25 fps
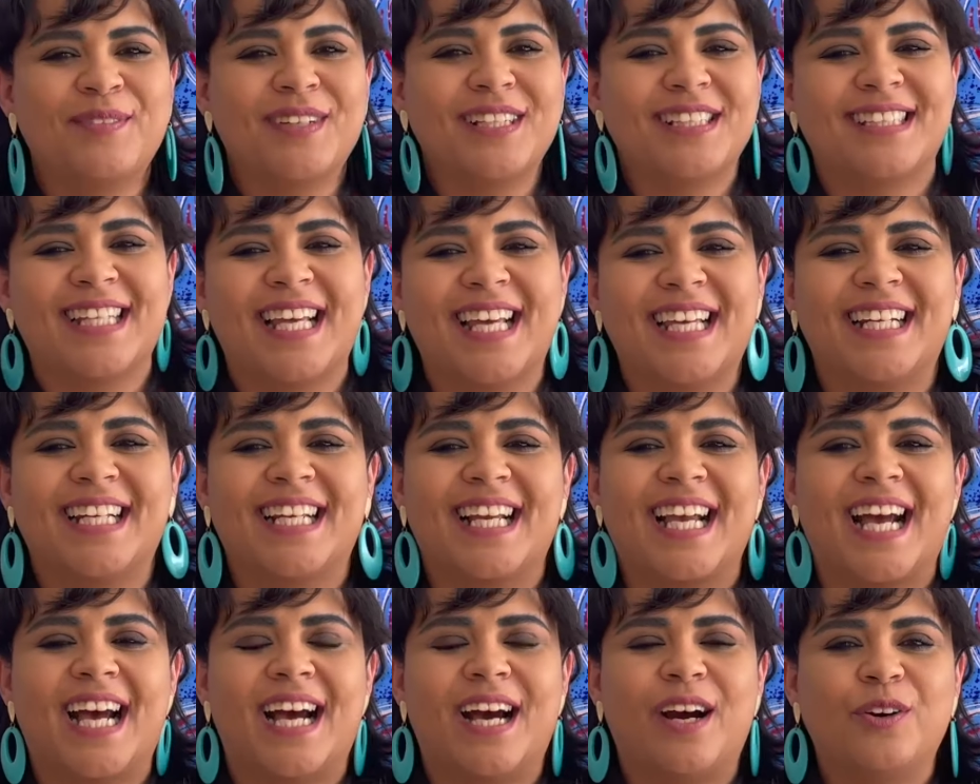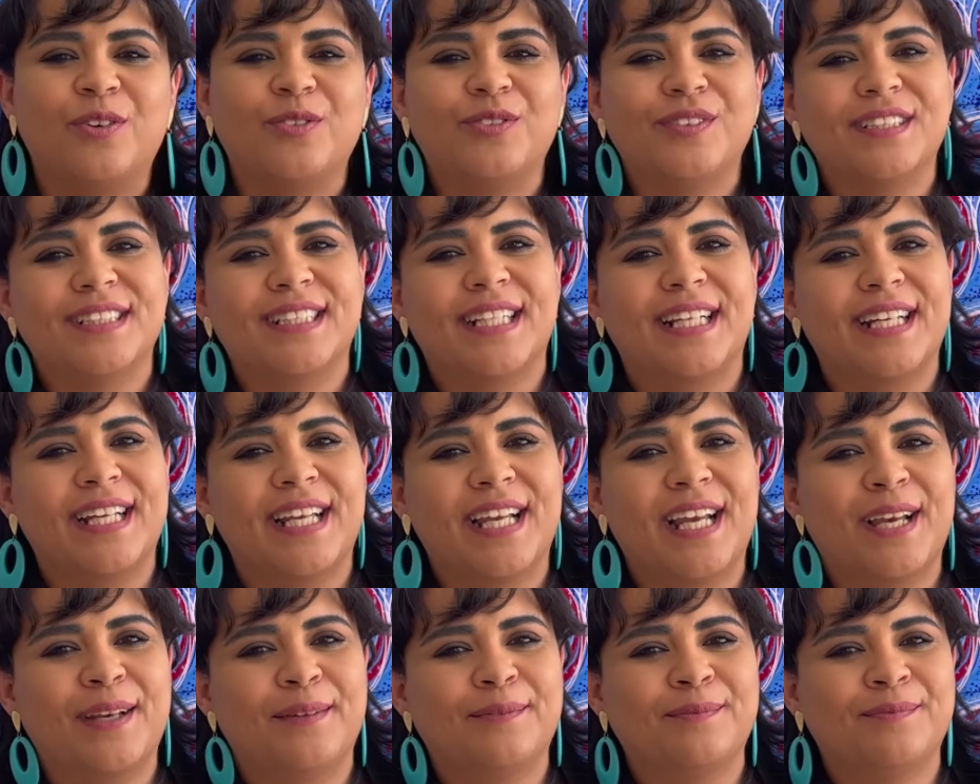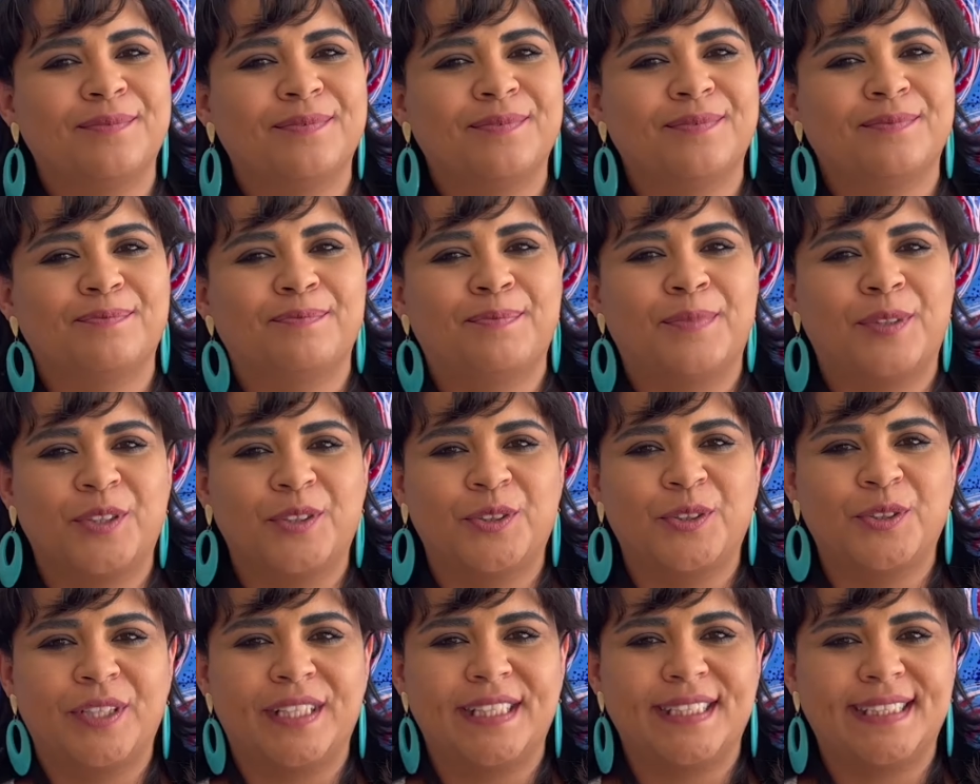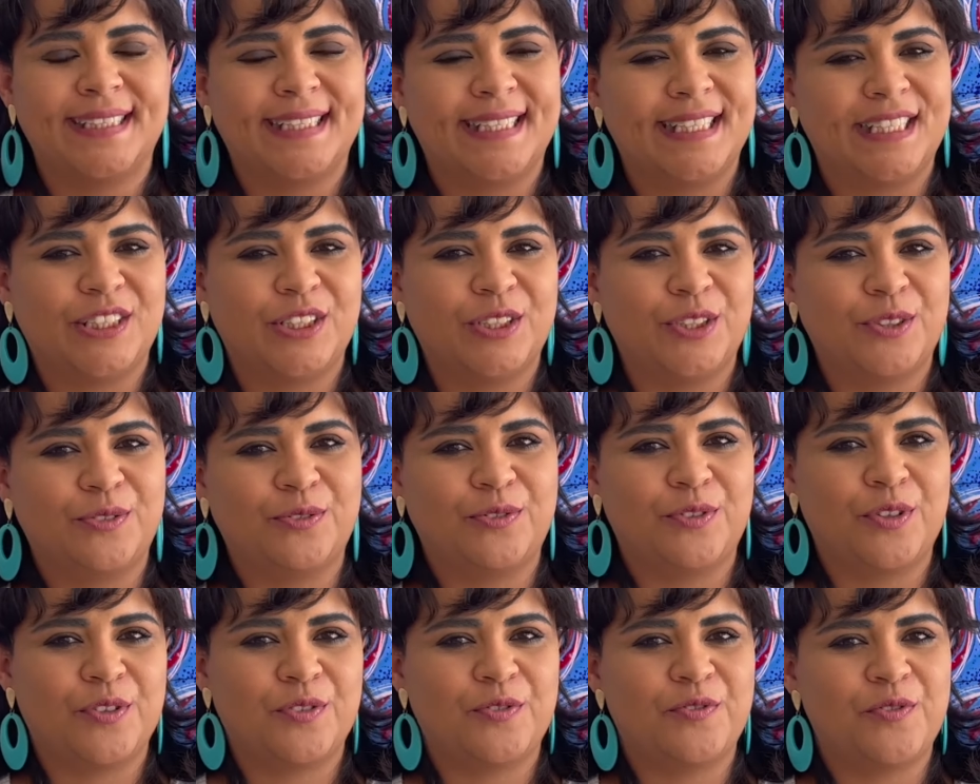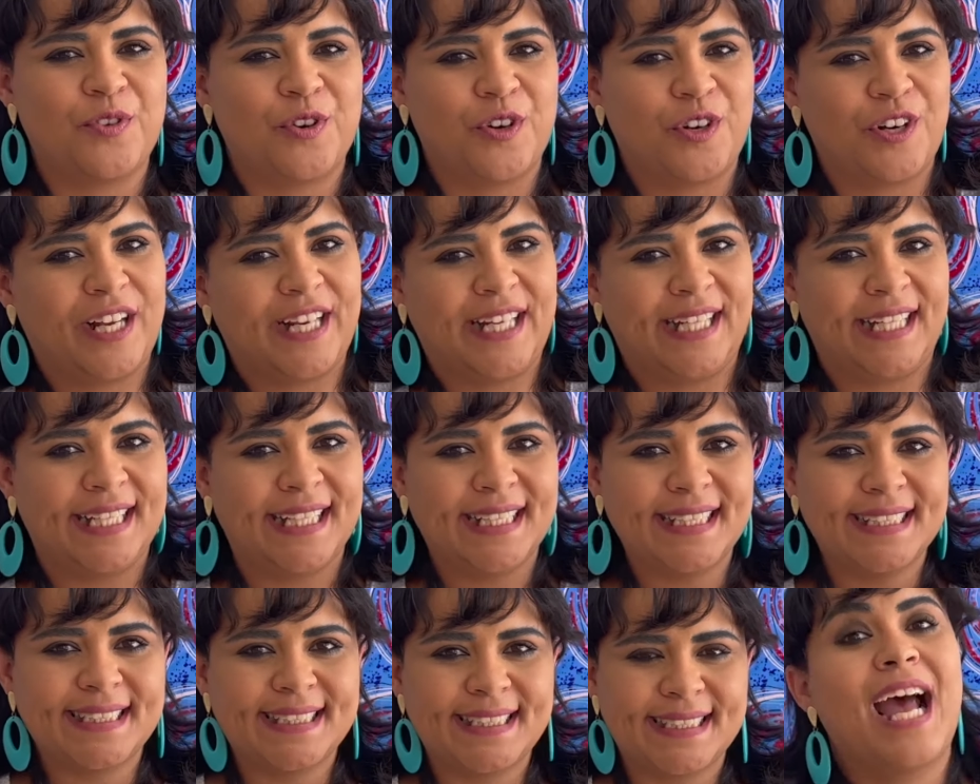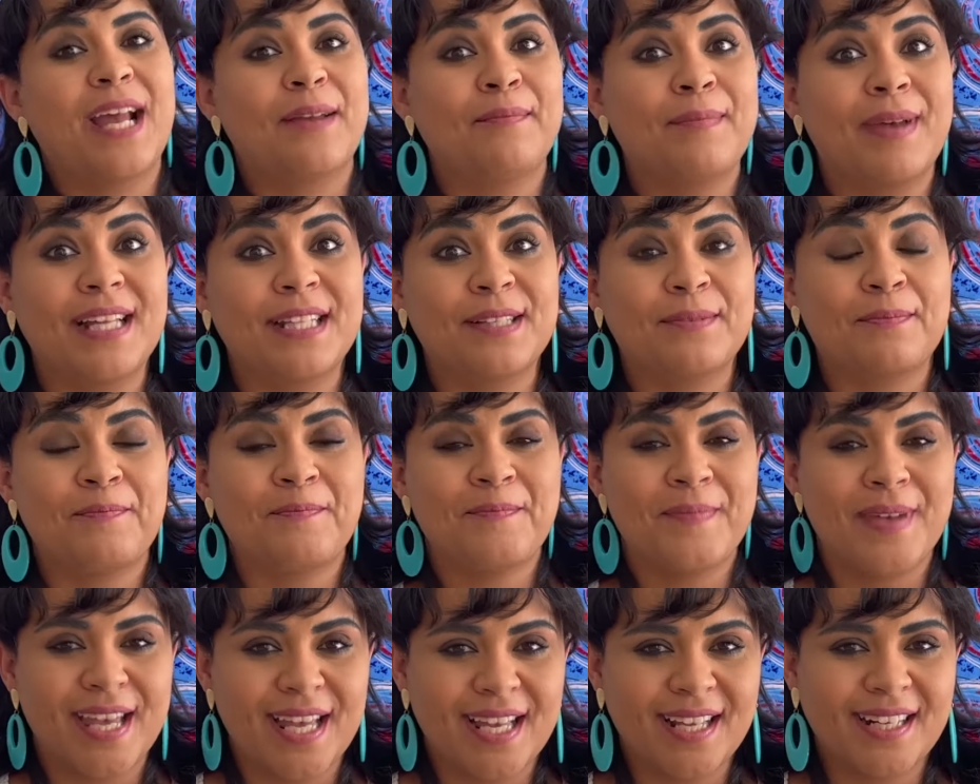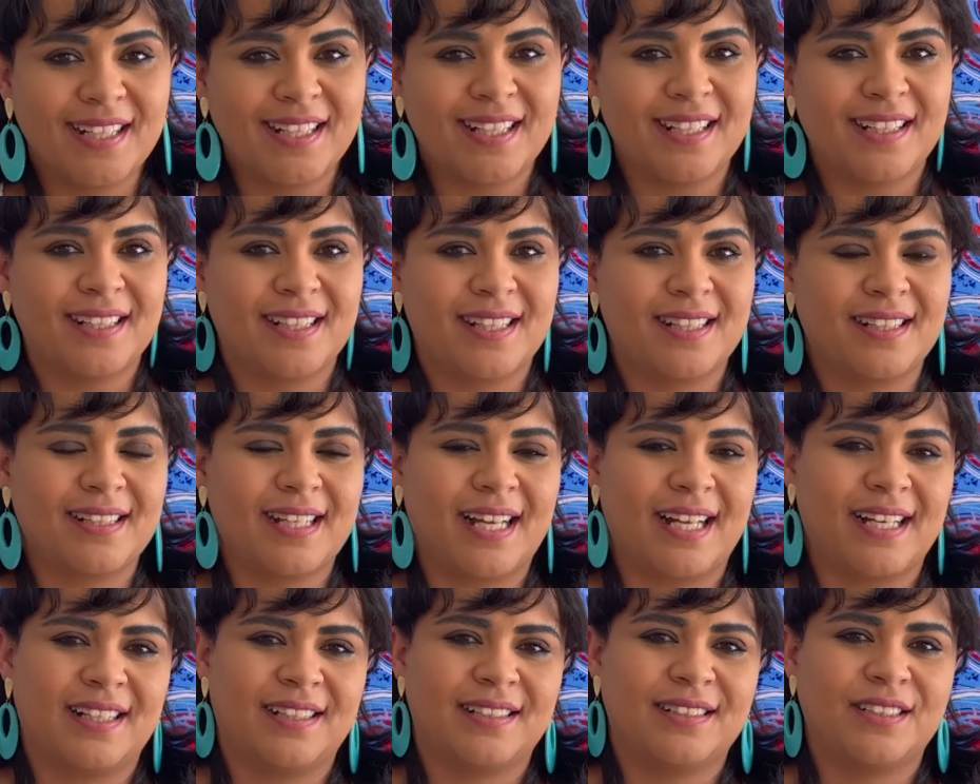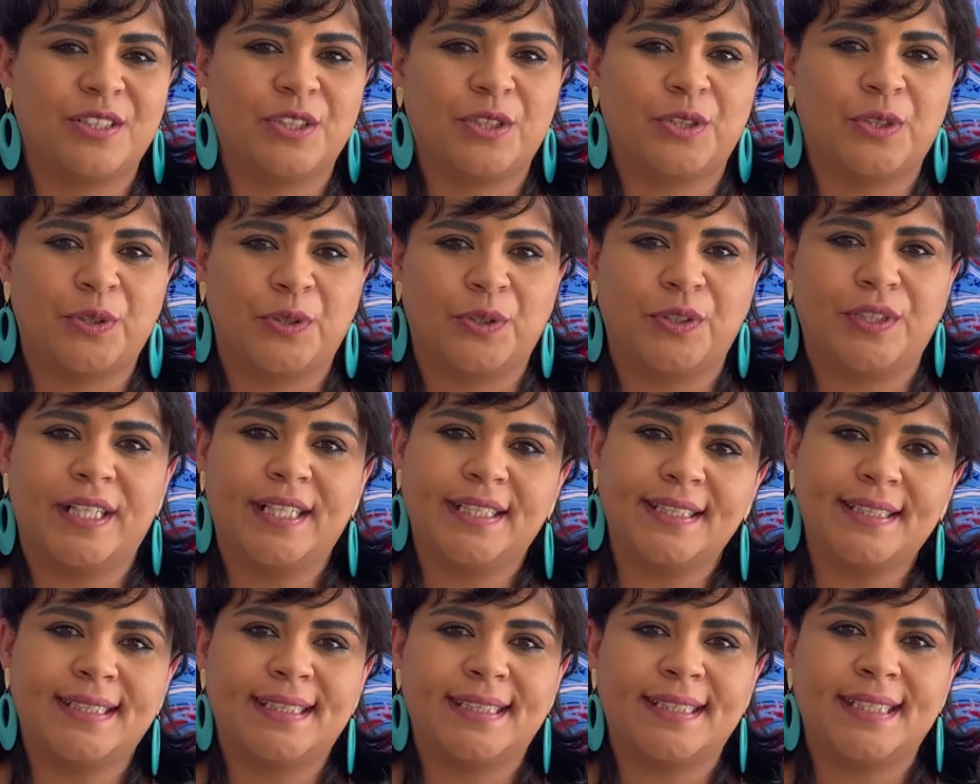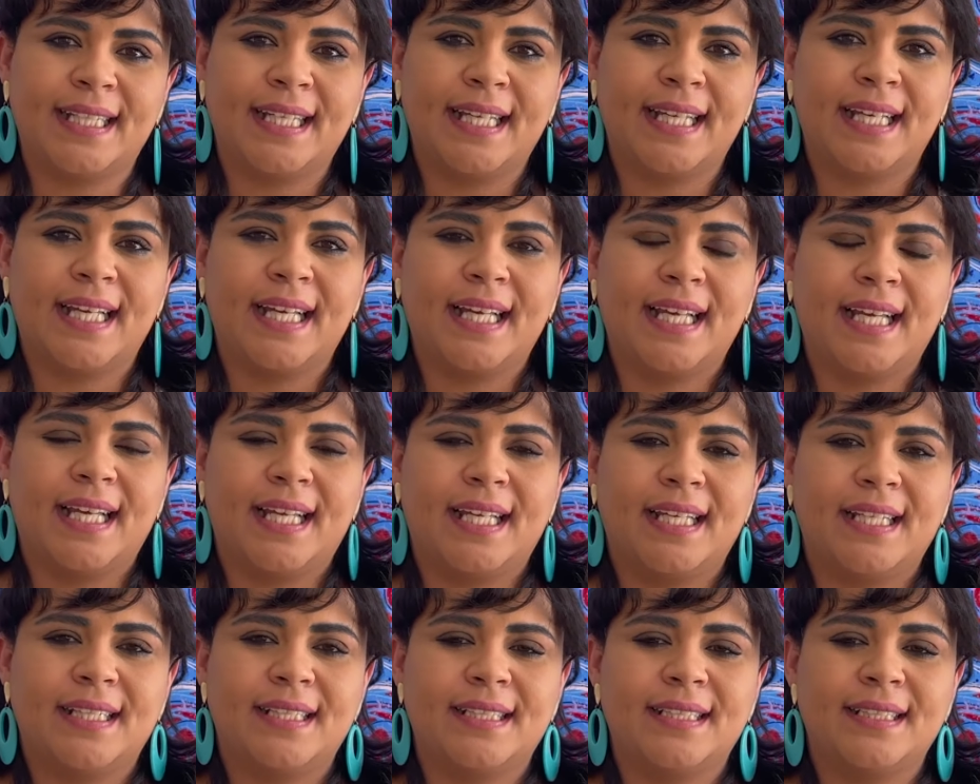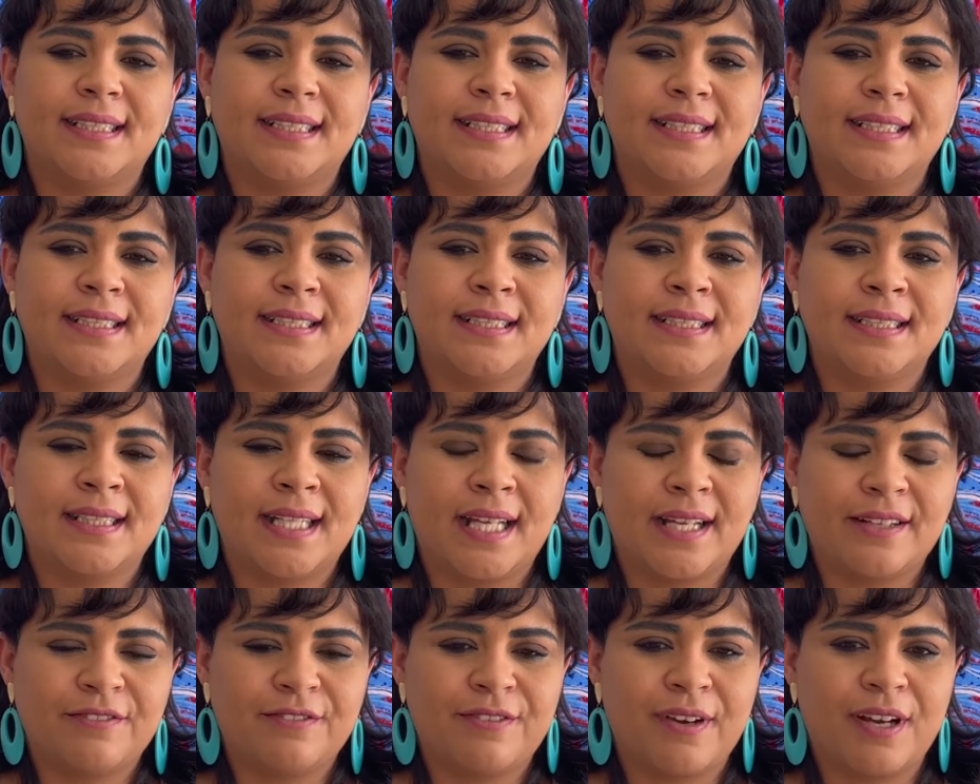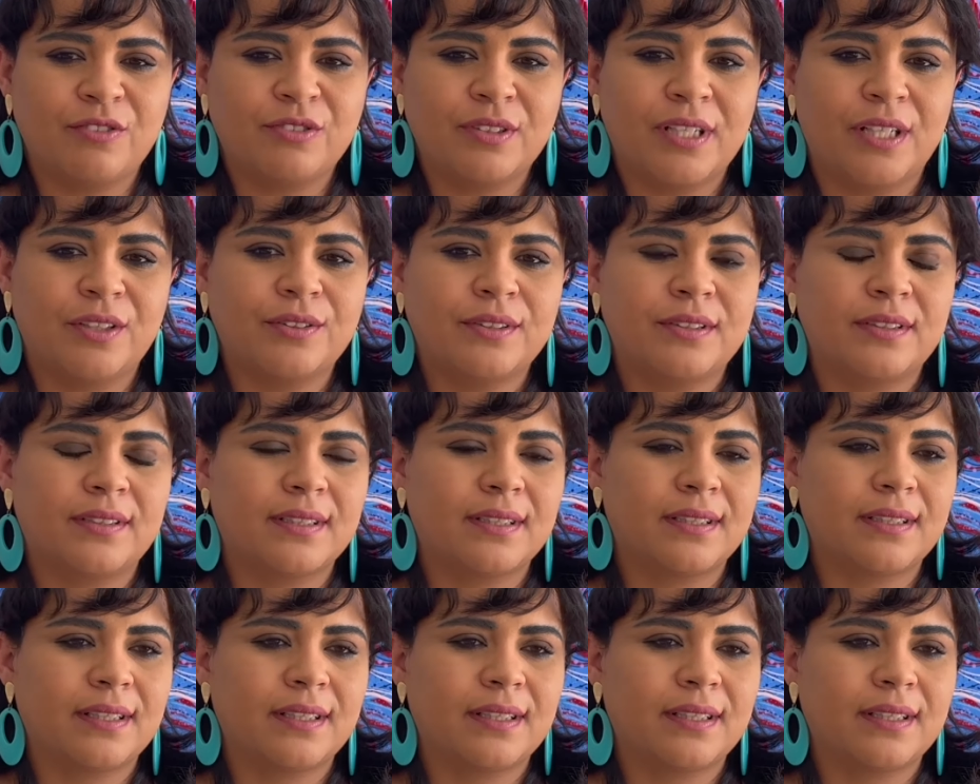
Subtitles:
is Erika Alves. I am Portuguese teacher for foreigners. I met many Italian students and I found out